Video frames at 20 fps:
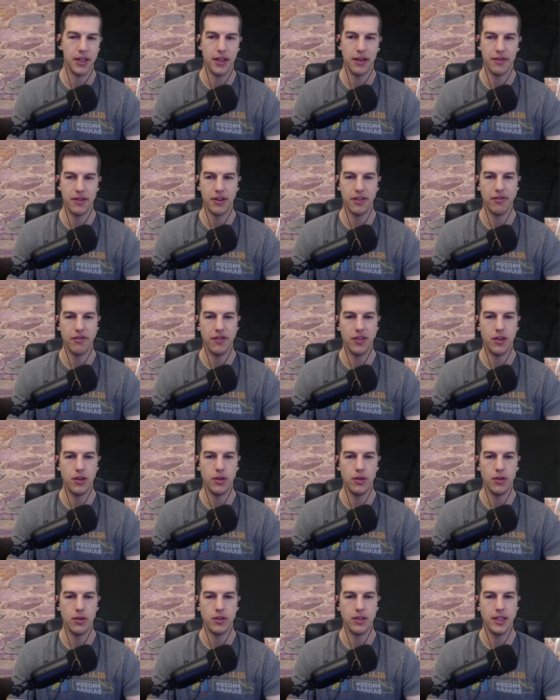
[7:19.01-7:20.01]
You have to
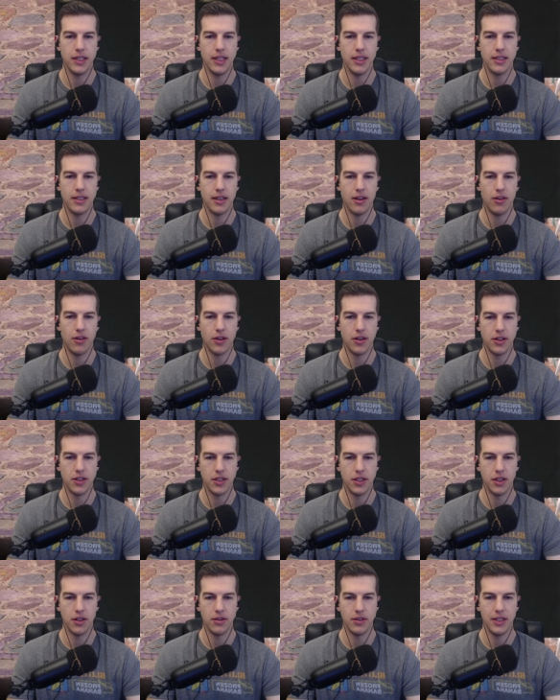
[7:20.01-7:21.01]
infuse these honor
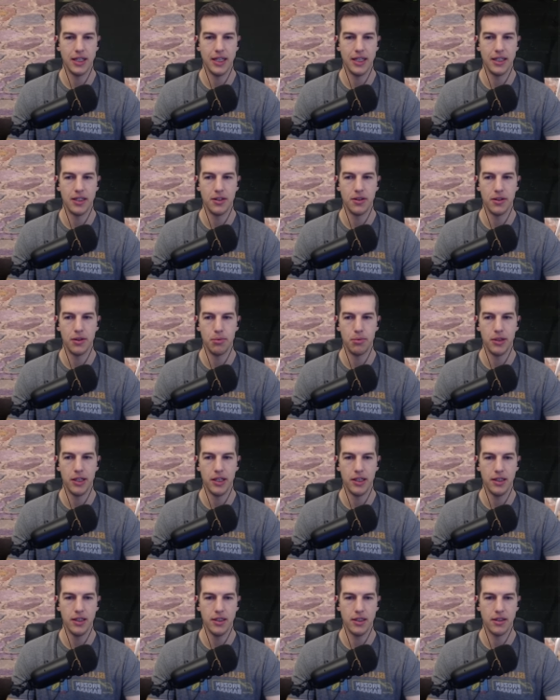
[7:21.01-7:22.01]
stones into the
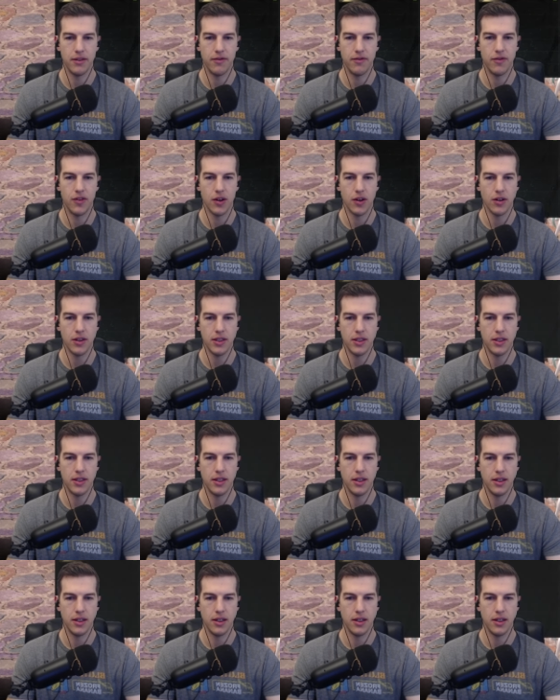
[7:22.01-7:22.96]
piece first.